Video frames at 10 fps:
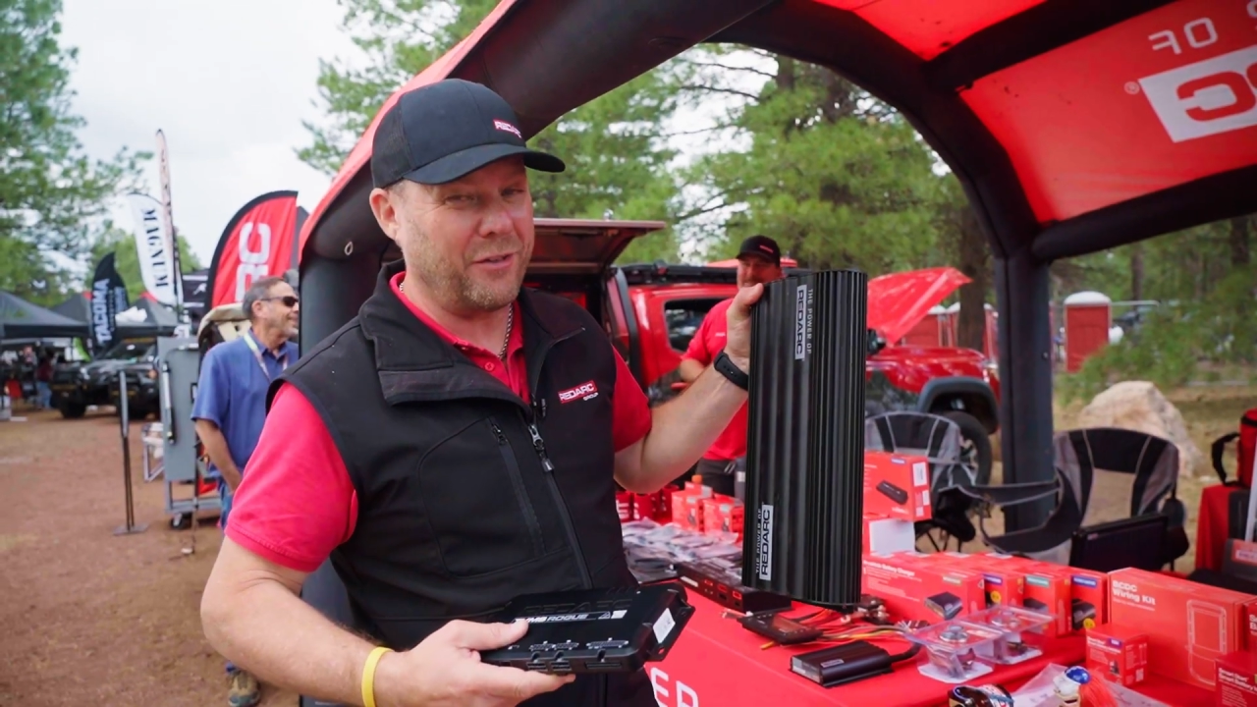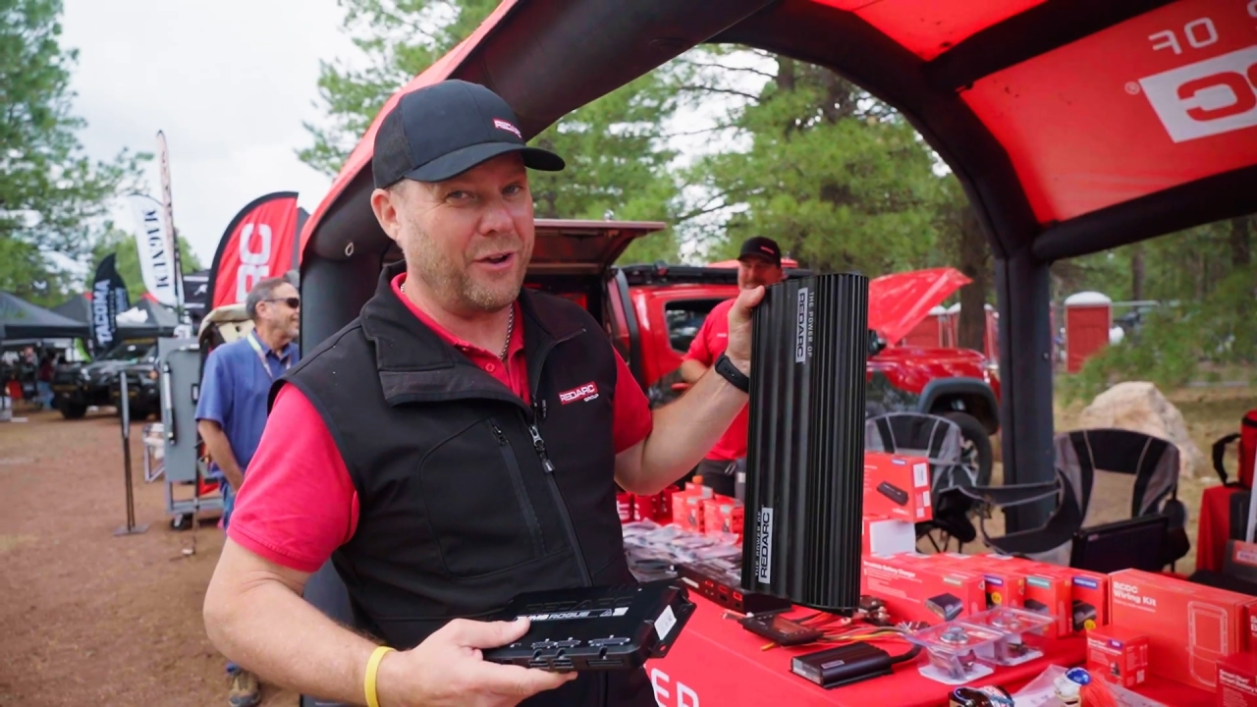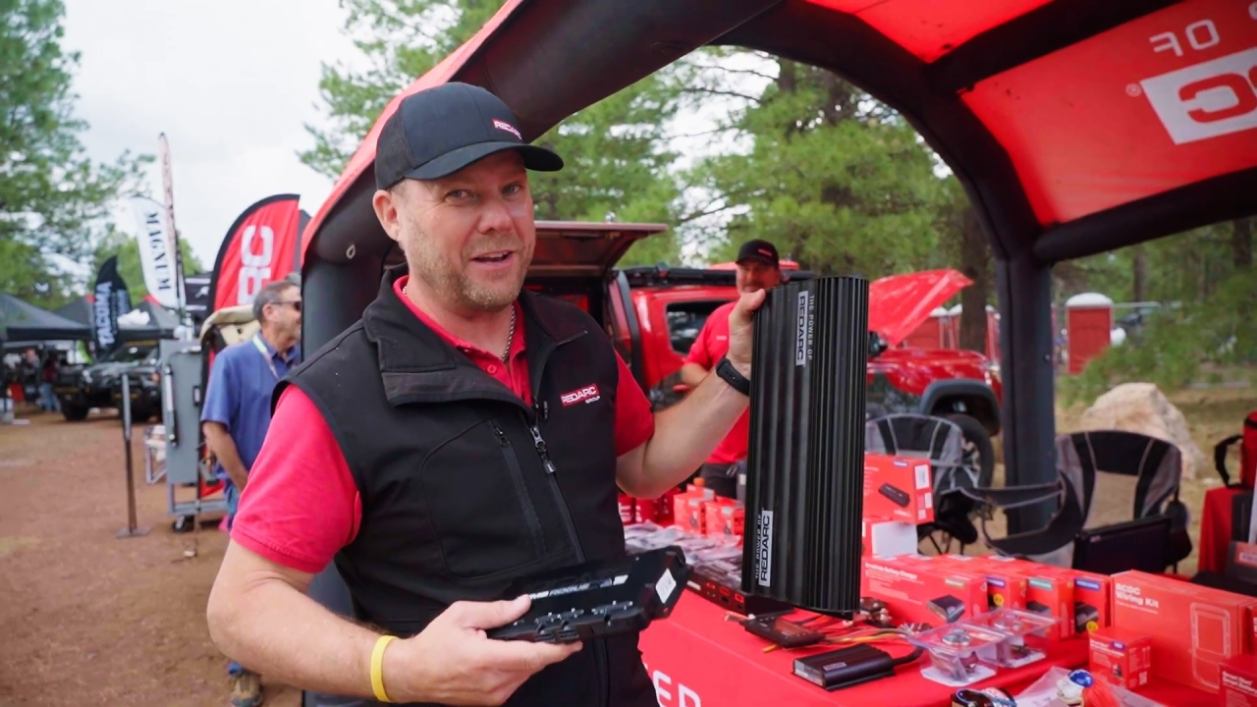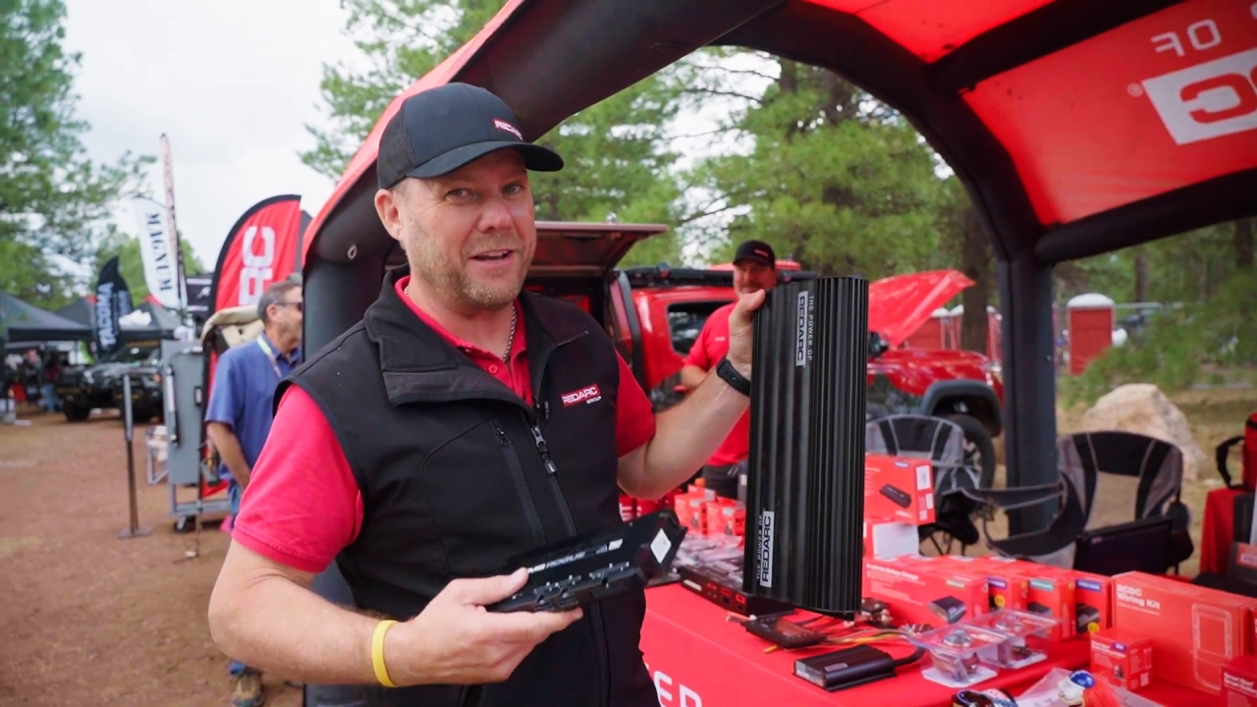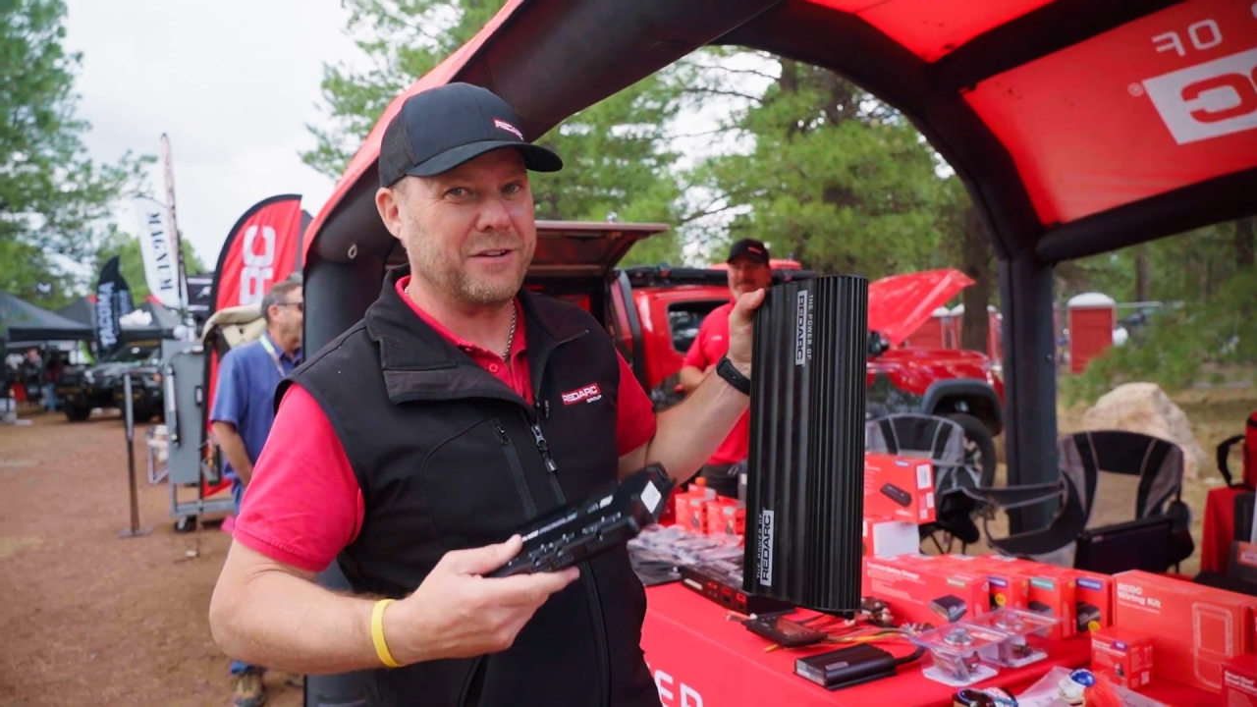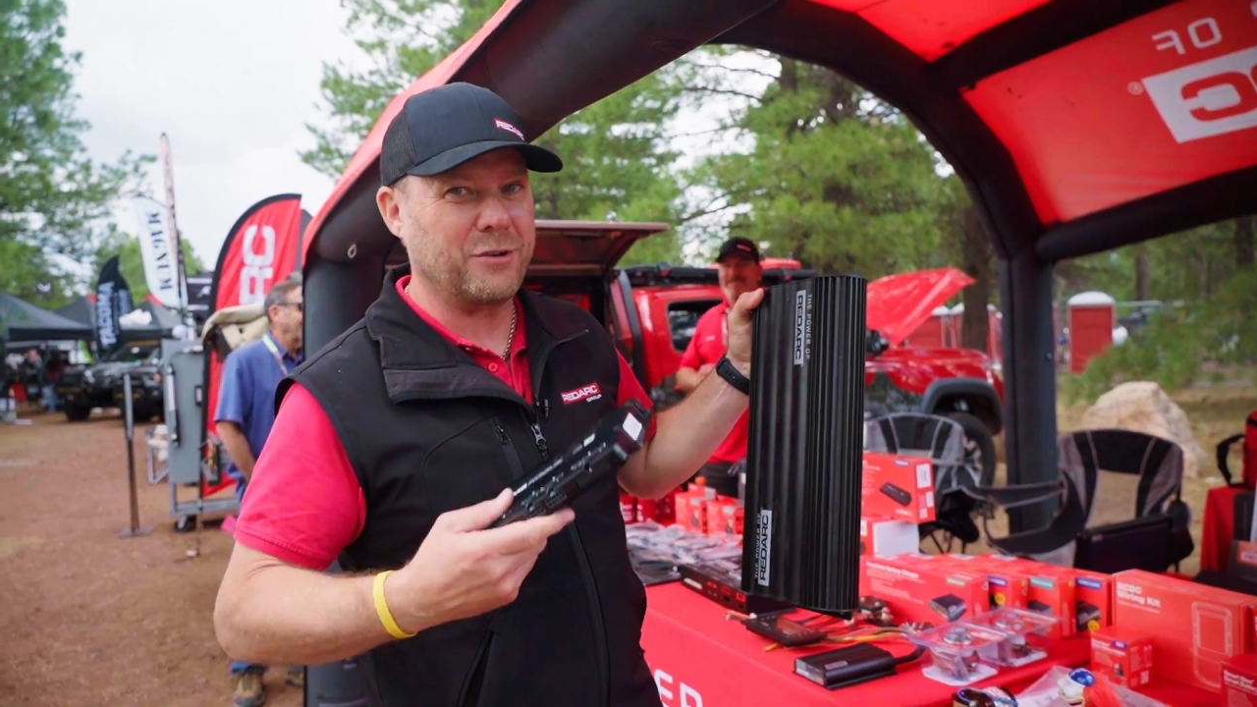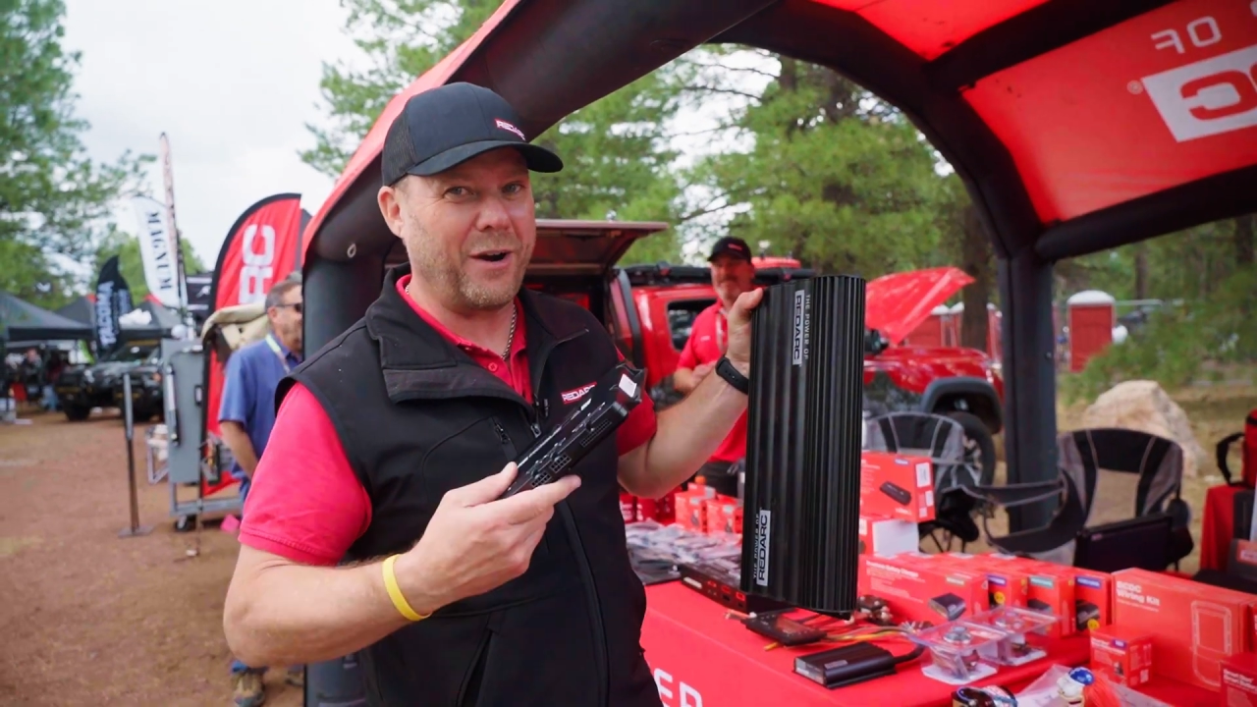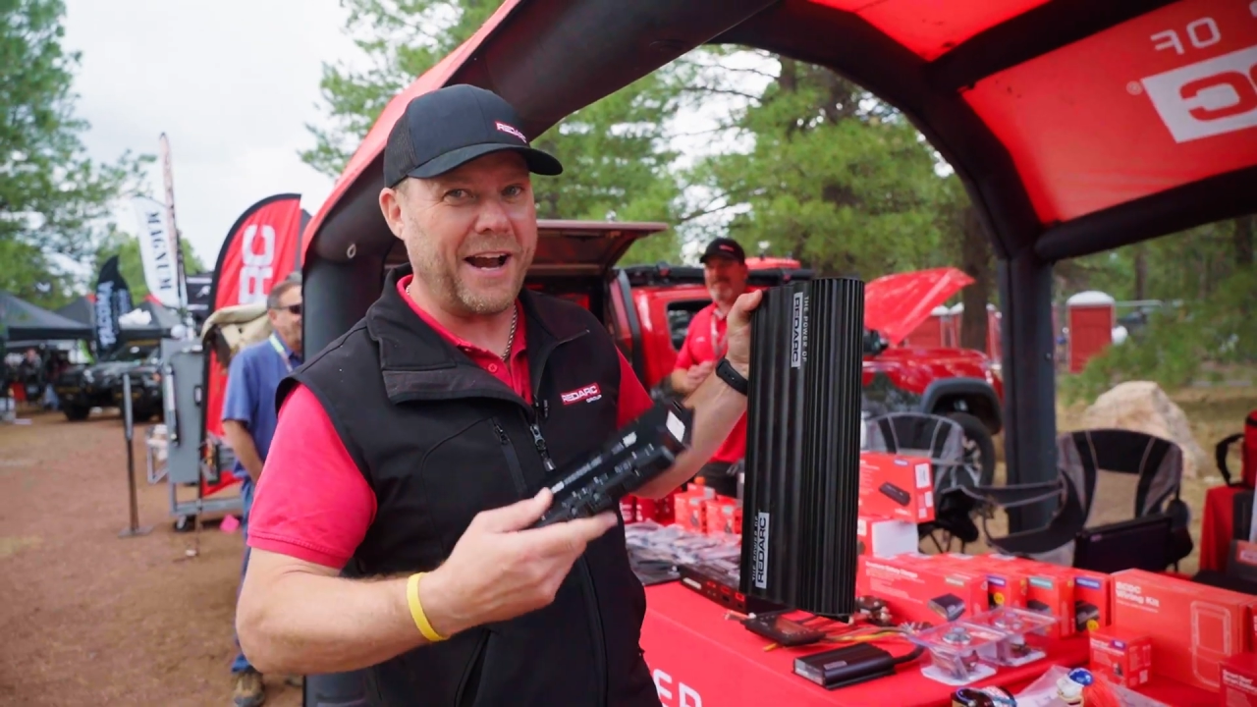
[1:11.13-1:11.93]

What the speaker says: 30 is your